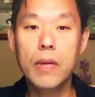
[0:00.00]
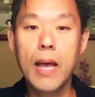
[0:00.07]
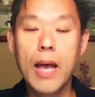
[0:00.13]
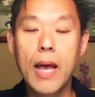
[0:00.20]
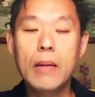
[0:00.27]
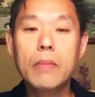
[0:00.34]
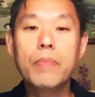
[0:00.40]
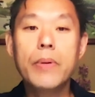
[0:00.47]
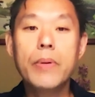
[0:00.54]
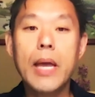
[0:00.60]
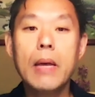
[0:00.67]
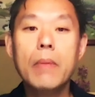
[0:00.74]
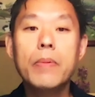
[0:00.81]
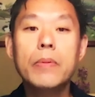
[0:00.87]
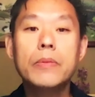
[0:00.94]
and be
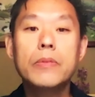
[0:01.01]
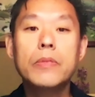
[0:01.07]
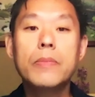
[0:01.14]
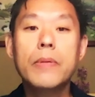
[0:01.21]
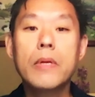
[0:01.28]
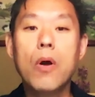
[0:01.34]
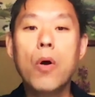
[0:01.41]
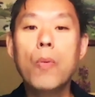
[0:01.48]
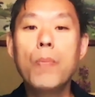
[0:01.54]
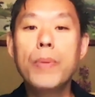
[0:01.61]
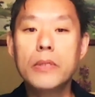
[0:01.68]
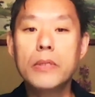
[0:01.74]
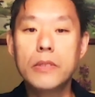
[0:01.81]
able to be open